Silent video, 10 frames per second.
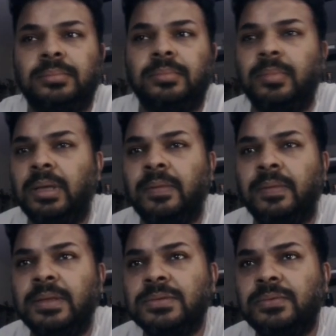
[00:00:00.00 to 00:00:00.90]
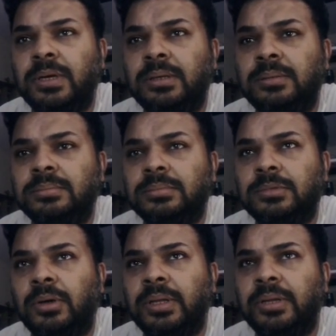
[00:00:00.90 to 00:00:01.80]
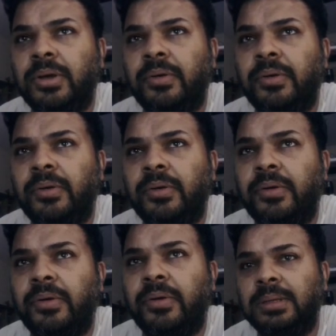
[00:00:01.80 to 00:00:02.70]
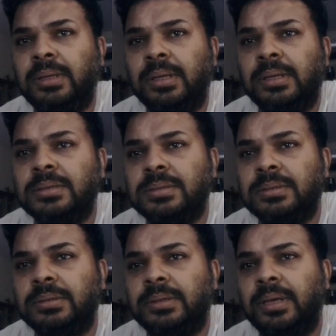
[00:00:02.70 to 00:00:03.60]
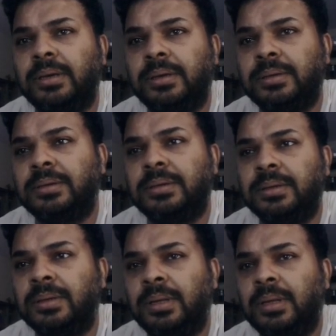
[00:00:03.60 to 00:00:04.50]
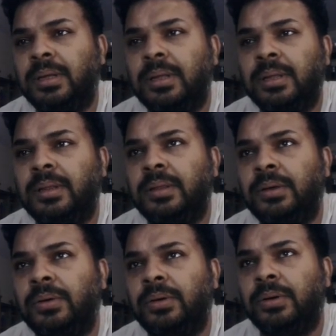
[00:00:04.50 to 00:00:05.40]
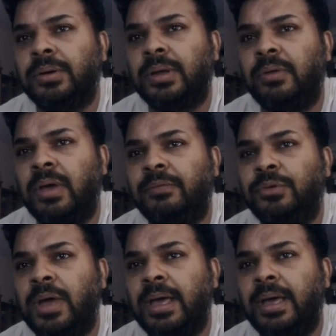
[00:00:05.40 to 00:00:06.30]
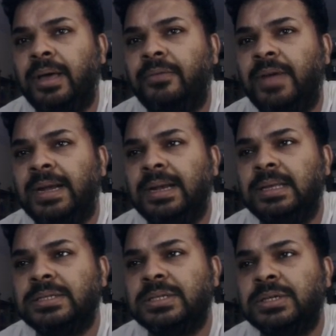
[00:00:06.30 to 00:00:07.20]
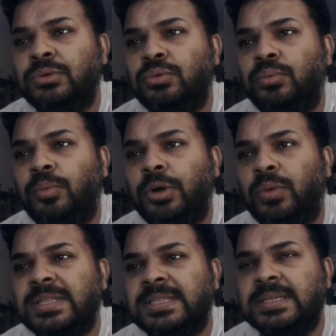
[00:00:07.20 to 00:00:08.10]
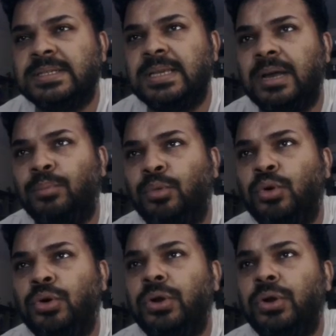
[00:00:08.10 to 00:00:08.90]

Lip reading: in this one, when you are renting, so here you have to have at least 2.16 CR more.